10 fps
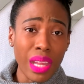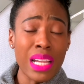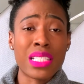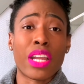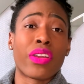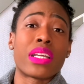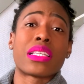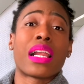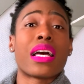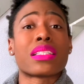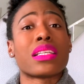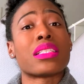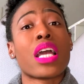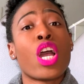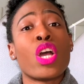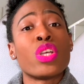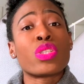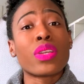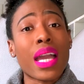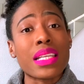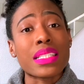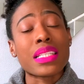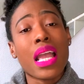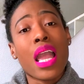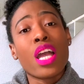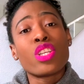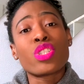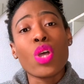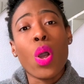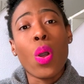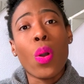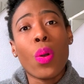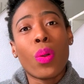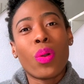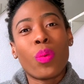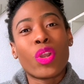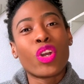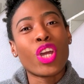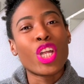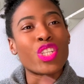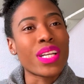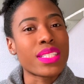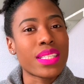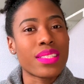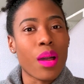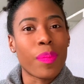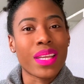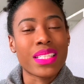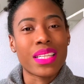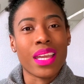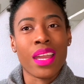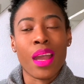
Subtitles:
segregated classes. So yes, so we're going to address this topic today.